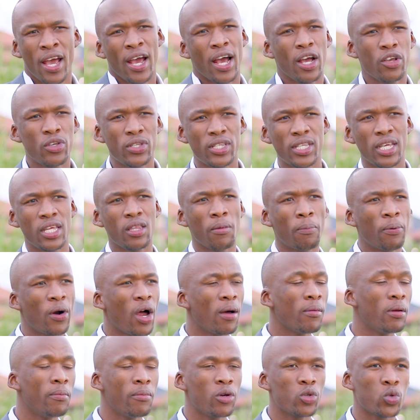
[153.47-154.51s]
And you see, the
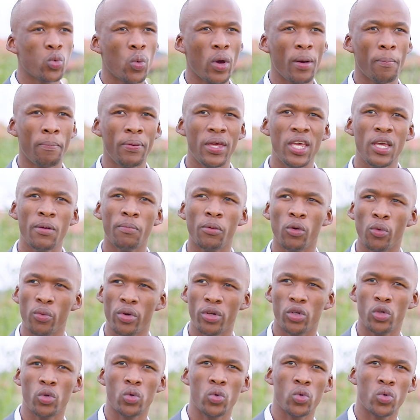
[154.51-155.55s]
problem is when people
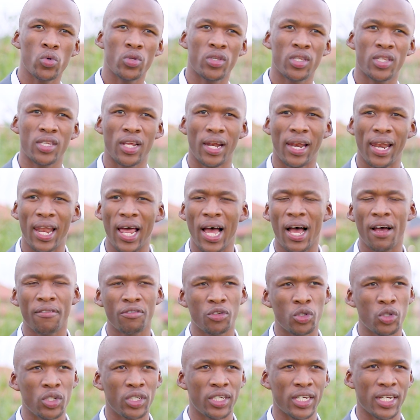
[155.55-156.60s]
reduce
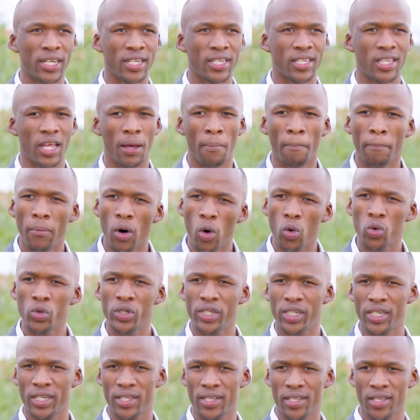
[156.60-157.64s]
love to just
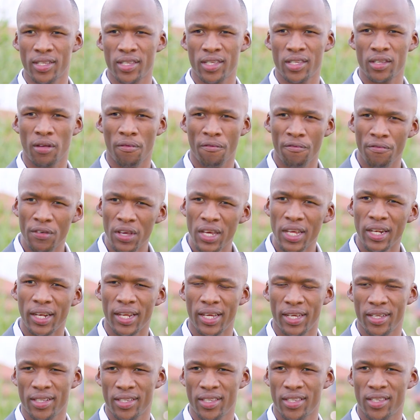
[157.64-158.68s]
emotions,
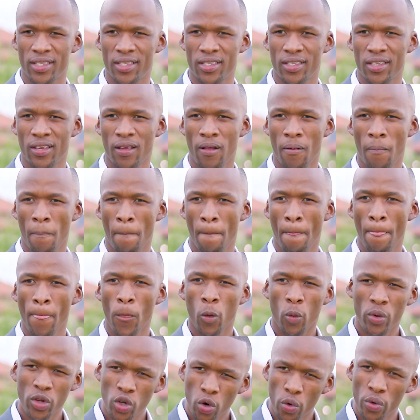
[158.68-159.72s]
feelings,
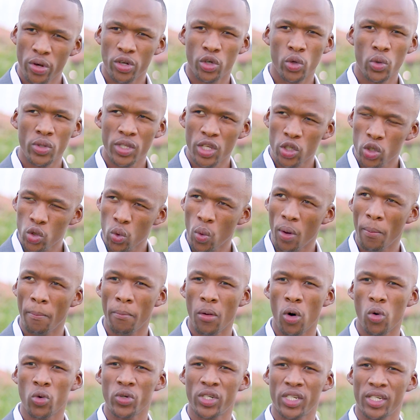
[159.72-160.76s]
when you reduce it to
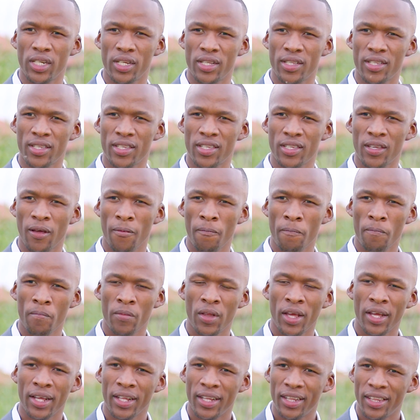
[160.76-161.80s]
emotions,
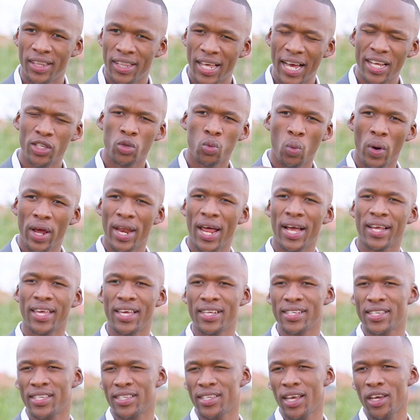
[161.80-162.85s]
that's when I
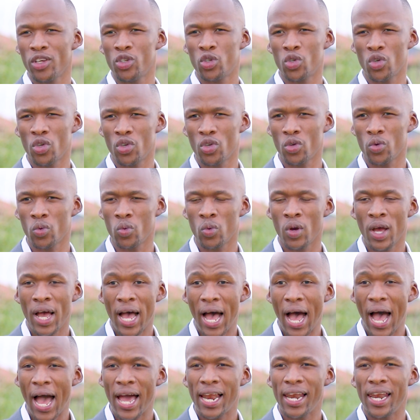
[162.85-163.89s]
can say to you,
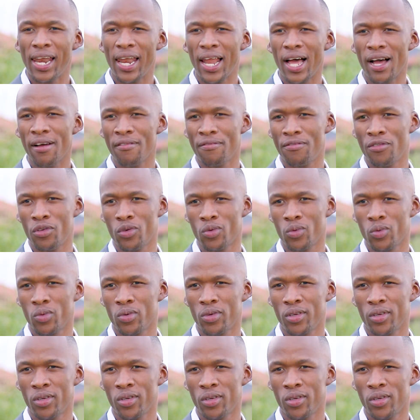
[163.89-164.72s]
I love you,